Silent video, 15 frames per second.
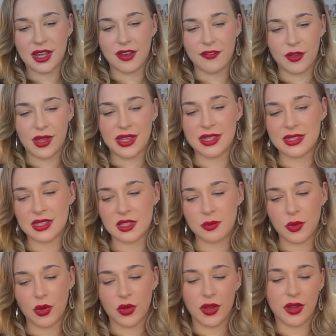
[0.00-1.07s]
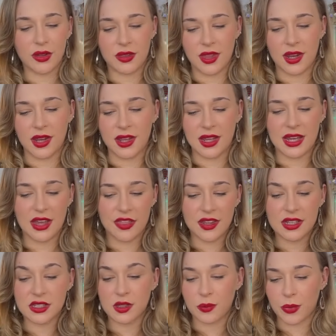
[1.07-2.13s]
I feel like this is more good than it. I think
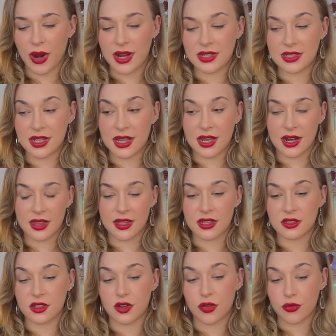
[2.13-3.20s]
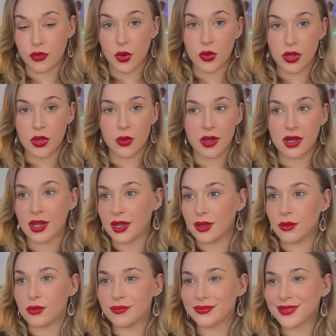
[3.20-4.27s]
it's surprising, and I think it's going to throw you in like a